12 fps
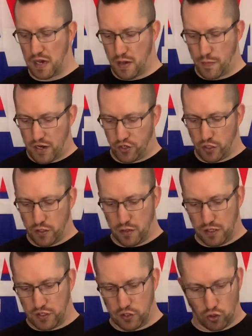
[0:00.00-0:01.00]
I imagine
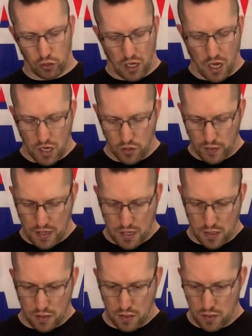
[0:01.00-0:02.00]
this is all the
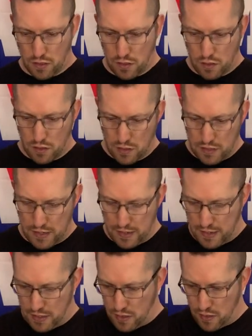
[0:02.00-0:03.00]
hardware in
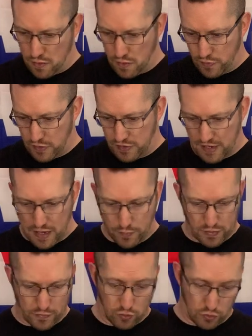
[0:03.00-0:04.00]
here. Is it
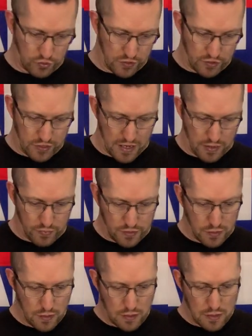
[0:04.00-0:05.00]
taped? Of course it's taped.
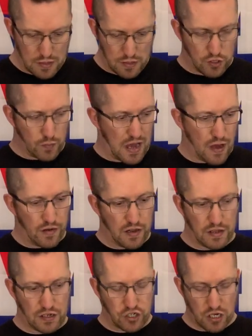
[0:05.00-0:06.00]
Do I have
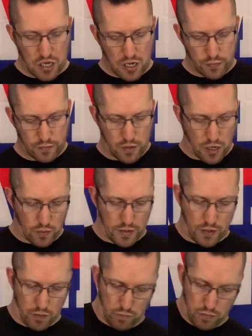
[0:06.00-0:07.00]
anything sharp? No, I
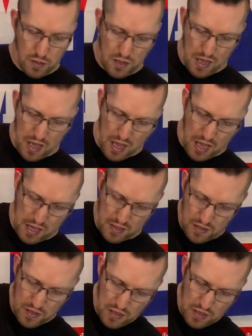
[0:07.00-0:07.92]
don't.